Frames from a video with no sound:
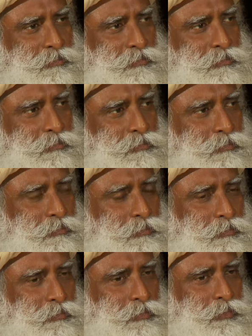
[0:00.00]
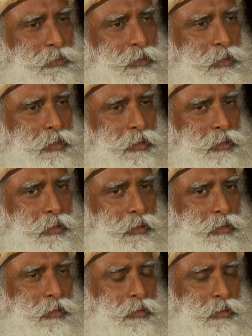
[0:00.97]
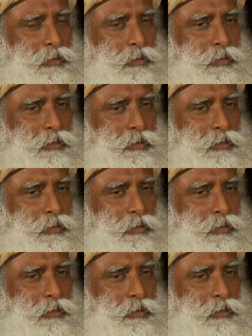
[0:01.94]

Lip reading: [no speech]